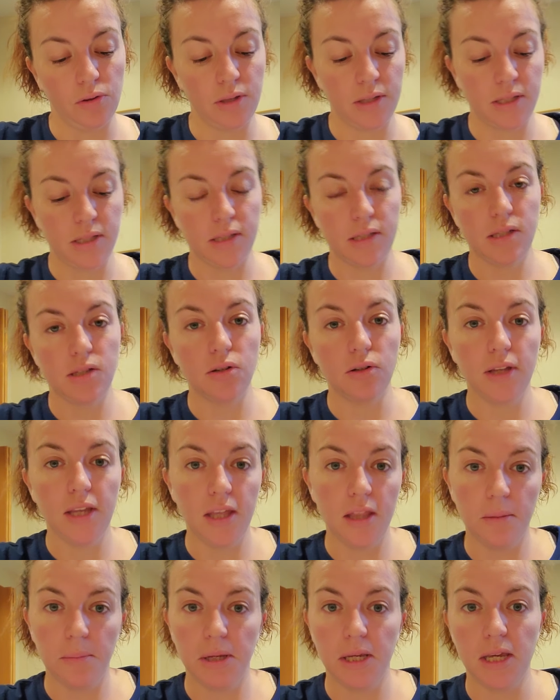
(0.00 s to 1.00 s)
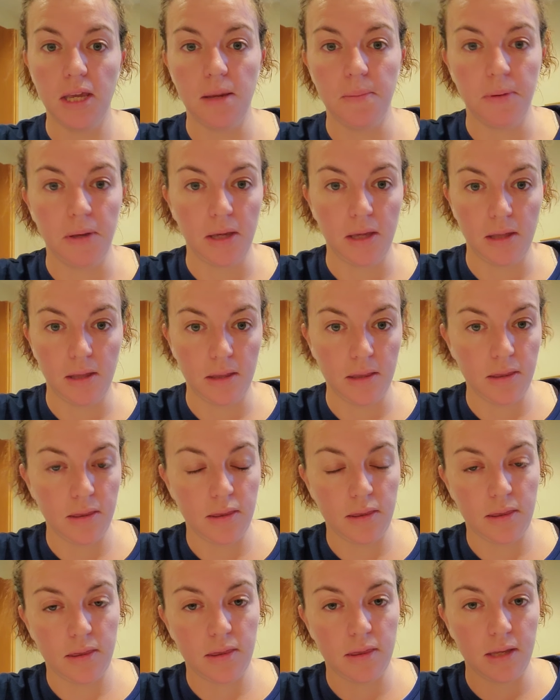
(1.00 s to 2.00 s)
This is still Helaman keeping
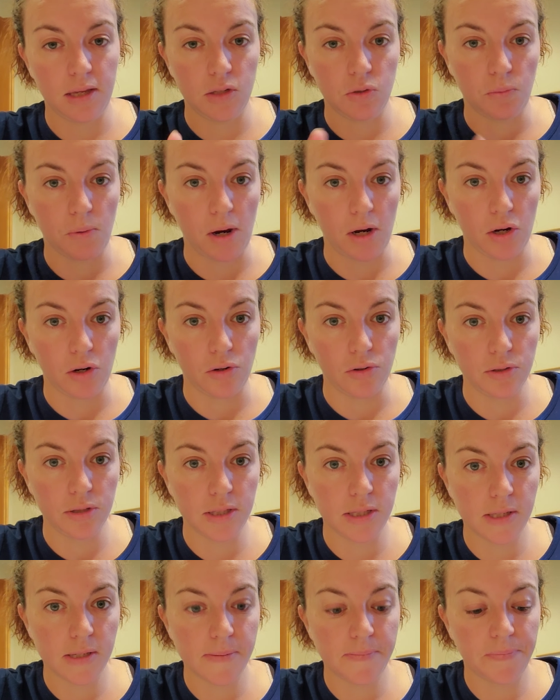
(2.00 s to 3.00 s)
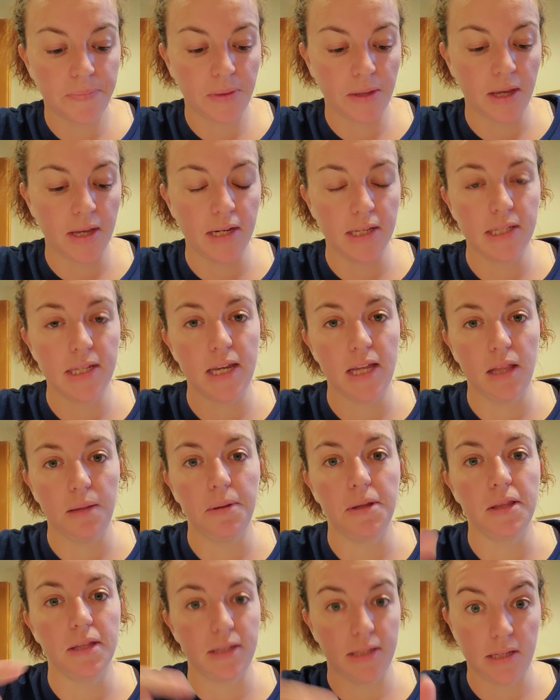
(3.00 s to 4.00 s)
these records, and it's
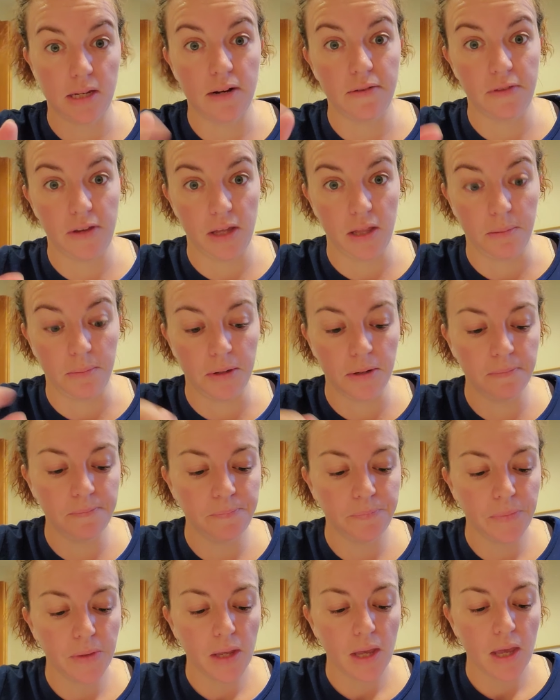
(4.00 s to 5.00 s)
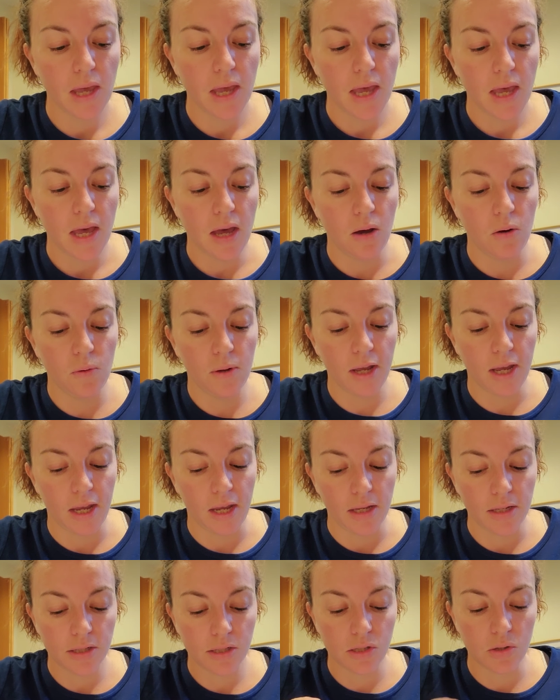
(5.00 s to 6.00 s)
Helaman, the son of Helaman.
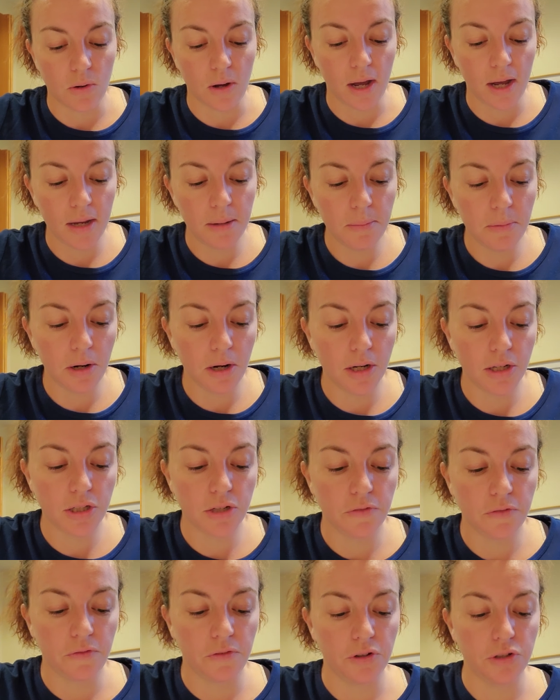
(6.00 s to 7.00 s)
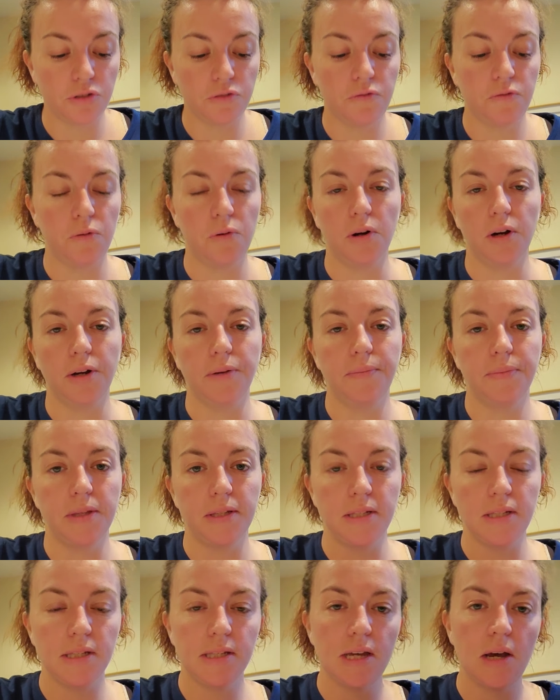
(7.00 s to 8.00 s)
Okay, so I marked verse 4.
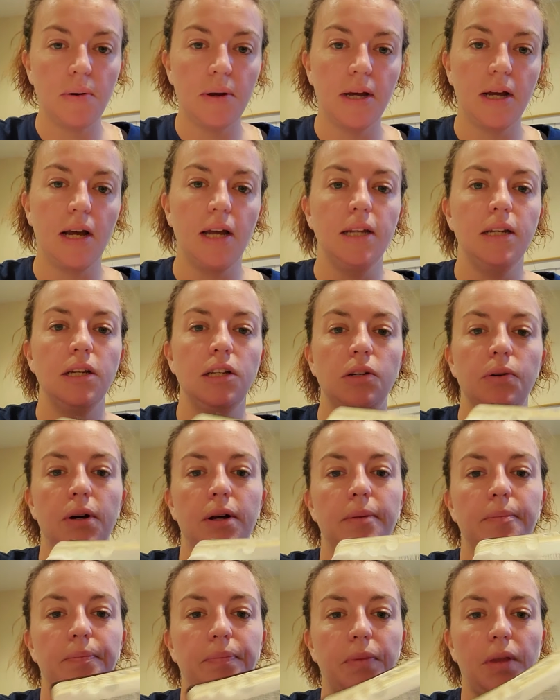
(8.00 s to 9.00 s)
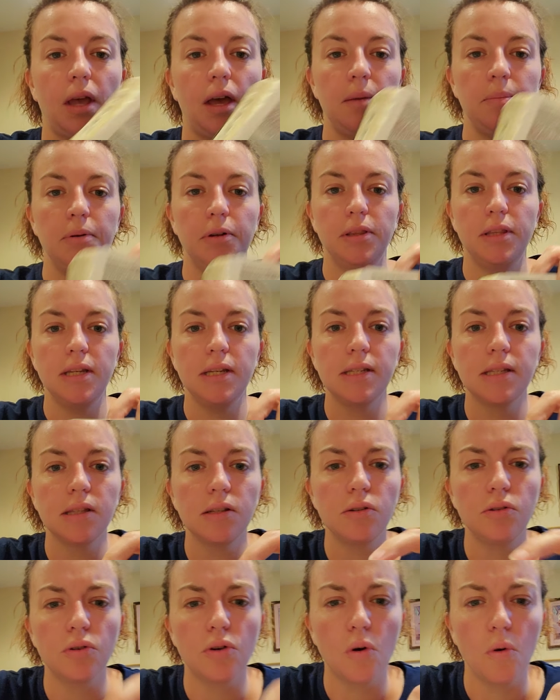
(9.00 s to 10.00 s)
This is how I kind of do it. I put these
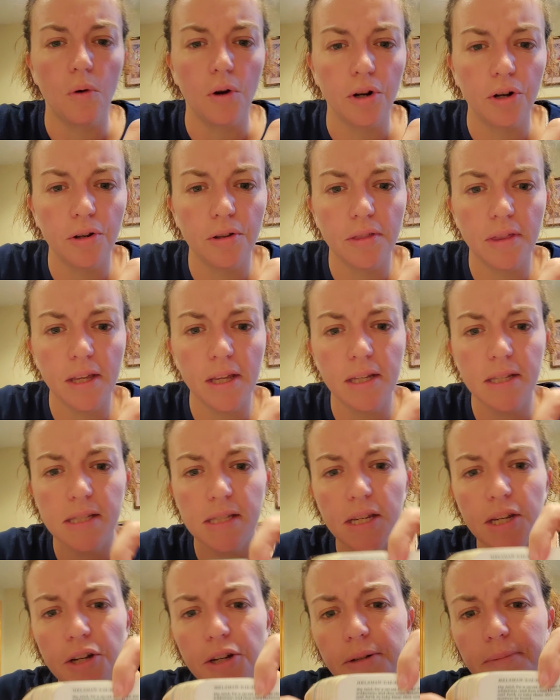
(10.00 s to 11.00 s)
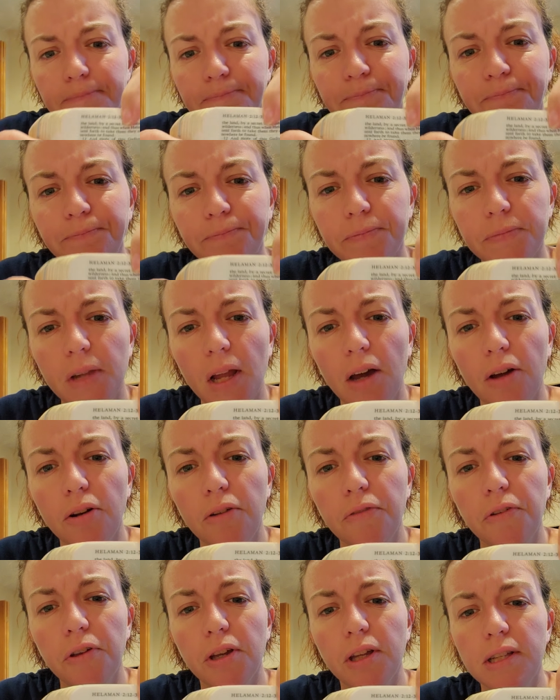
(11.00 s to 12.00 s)
little corner things here. I don't know
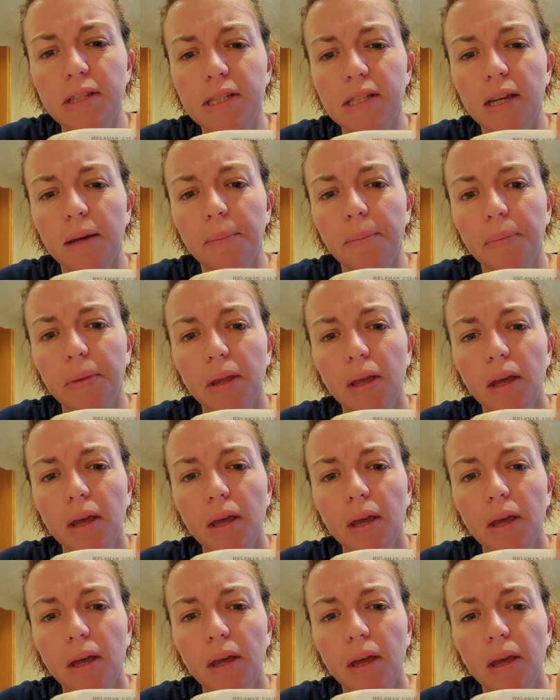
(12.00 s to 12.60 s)
if you can see them.